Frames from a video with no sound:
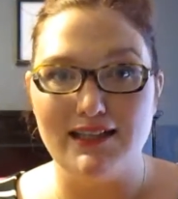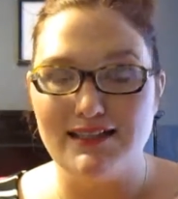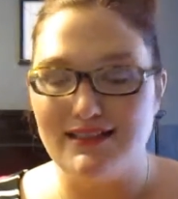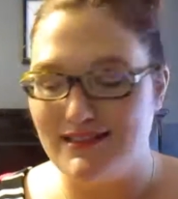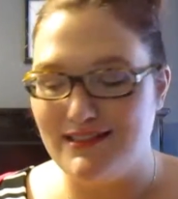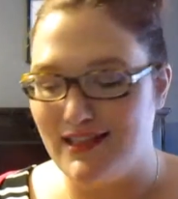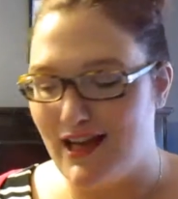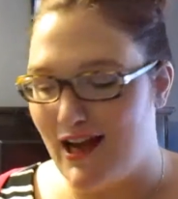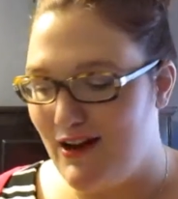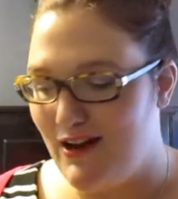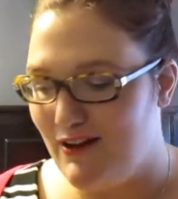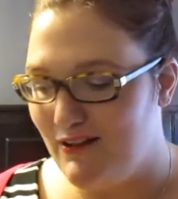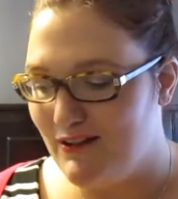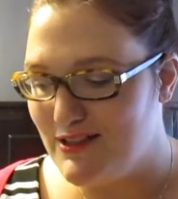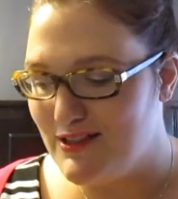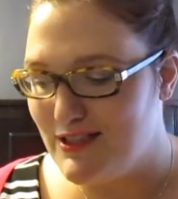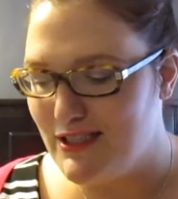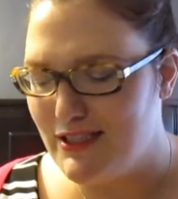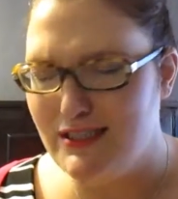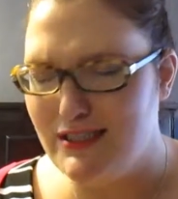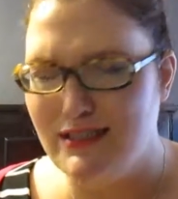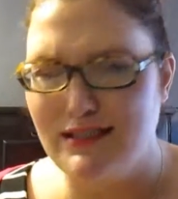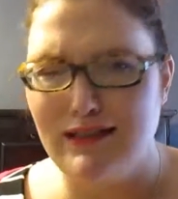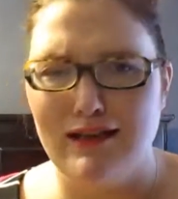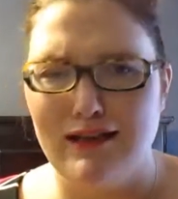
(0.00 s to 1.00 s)
So
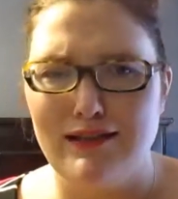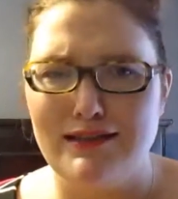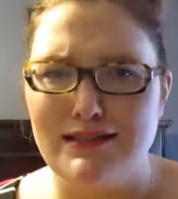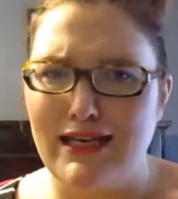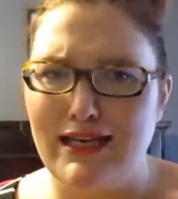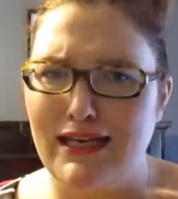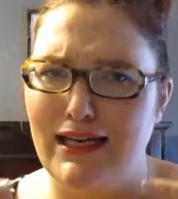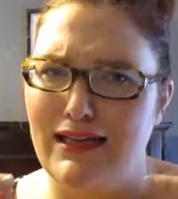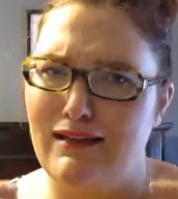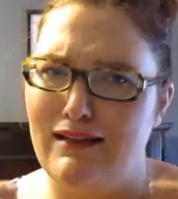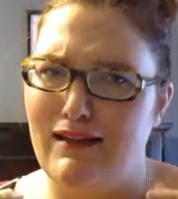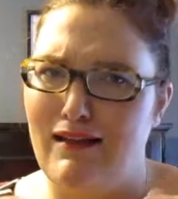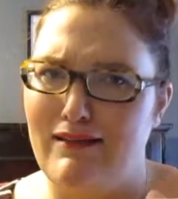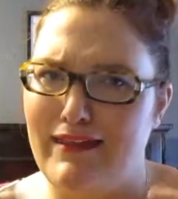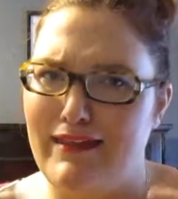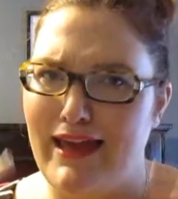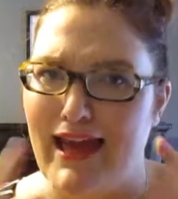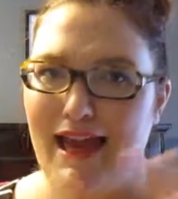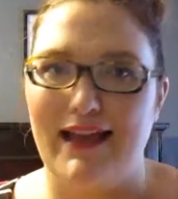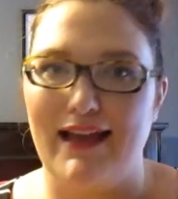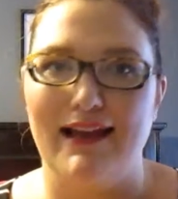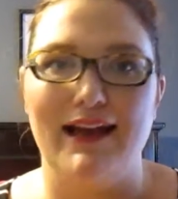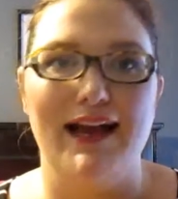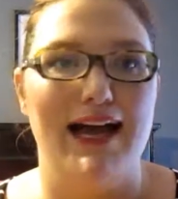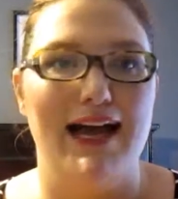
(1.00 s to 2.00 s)
she's still a skinny little
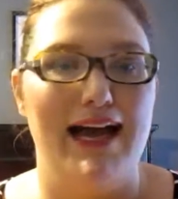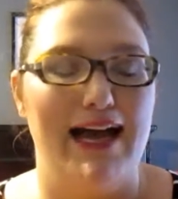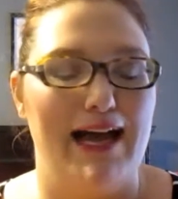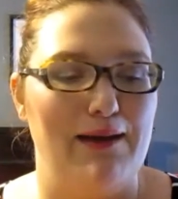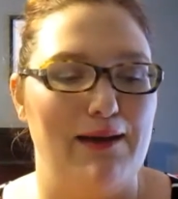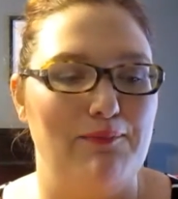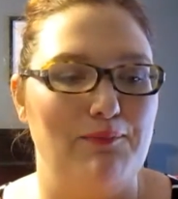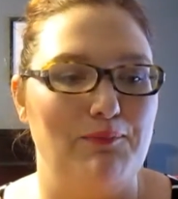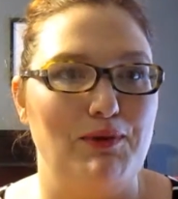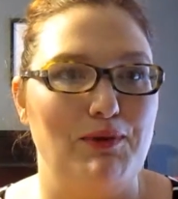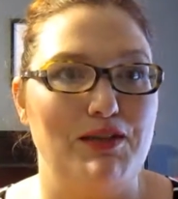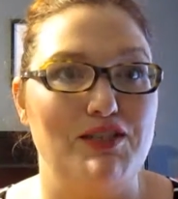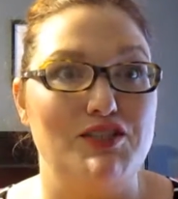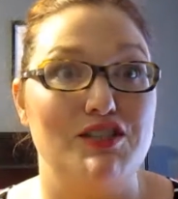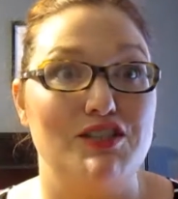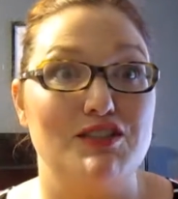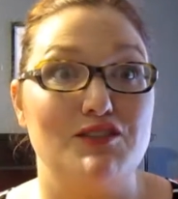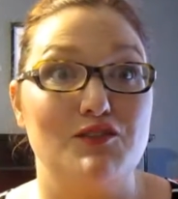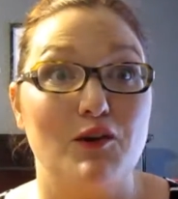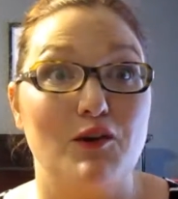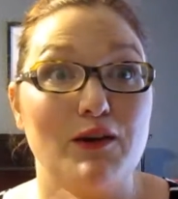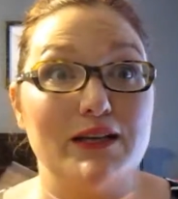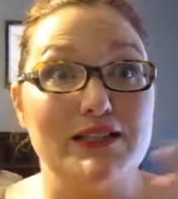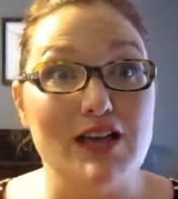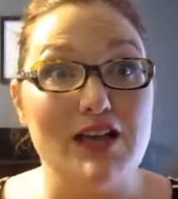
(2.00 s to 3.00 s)
thing, um, but she's
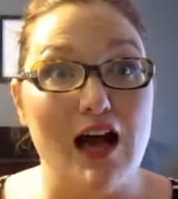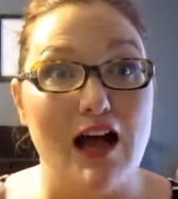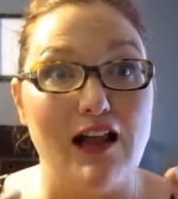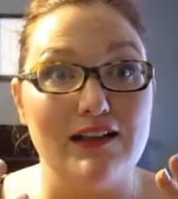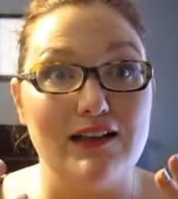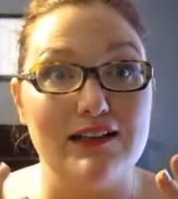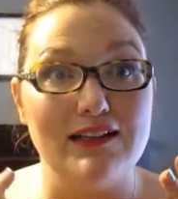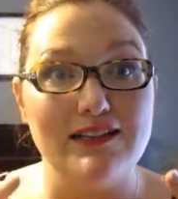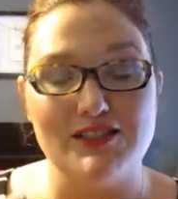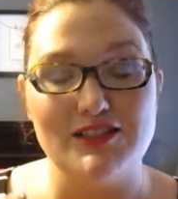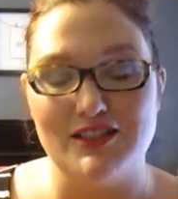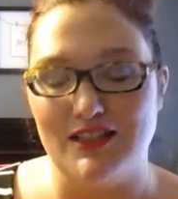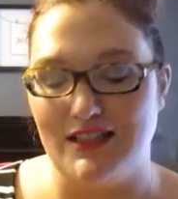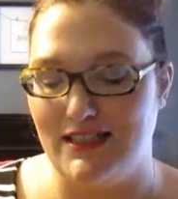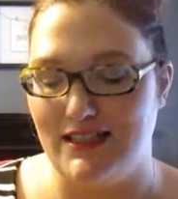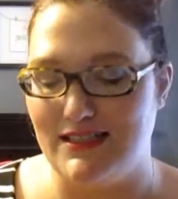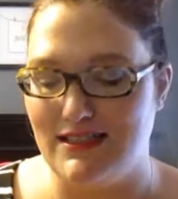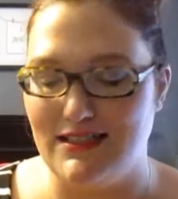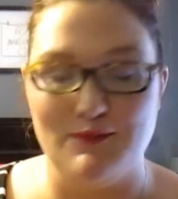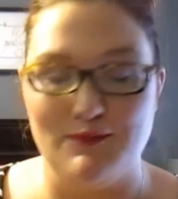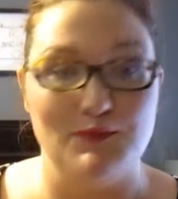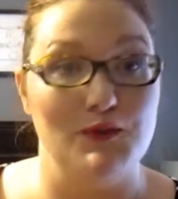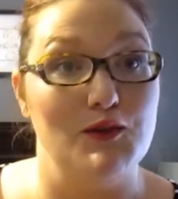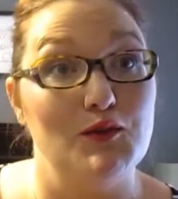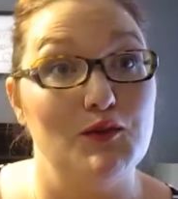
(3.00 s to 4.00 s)
growing taller and she needs some new